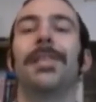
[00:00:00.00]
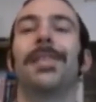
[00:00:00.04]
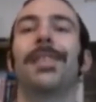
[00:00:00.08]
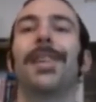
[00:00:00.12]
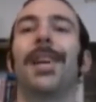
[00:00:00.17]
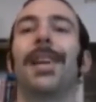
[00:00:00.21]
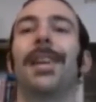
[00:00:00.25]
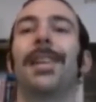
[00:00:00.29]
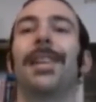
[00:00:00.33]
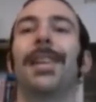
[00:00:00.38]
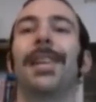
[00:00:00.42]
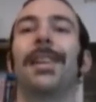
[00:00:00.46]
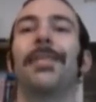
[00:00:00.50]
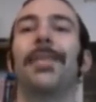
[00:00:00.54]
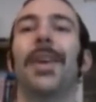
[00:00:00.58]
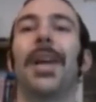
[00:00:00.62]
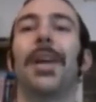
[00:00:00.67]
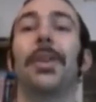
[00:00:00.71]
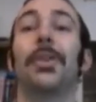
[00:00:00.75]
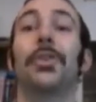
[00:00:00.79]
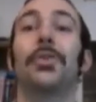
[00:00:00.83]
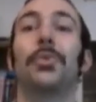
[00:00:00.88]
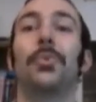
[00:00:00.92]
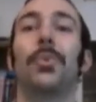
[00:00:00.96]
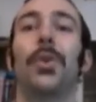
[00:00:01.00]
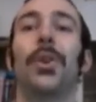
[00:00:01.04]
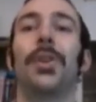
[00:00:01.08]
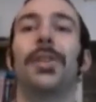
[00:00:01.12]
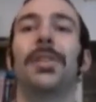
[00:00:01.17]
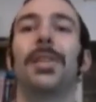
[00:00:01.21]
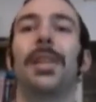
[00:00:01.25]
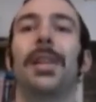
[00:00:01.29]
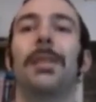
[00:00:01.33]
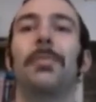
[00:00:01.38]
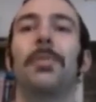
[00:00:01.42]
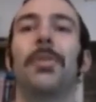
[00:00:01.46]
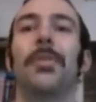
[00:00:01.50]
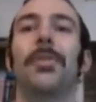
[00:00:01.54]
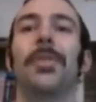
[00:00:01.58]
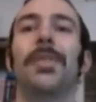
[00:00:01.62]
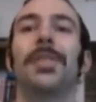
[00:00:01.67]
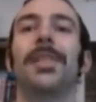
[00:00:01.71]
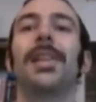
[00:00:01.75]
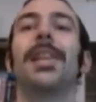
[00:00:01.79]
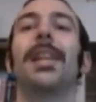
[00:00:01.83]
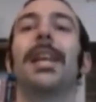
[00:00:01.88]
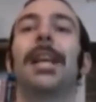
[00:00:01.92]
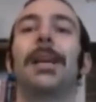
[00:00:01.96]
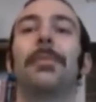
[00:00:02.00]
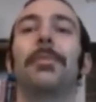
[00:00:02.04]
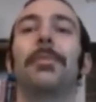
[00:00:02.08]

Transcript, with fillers: It's kind of like if Alex Ross came over and said, "Hey,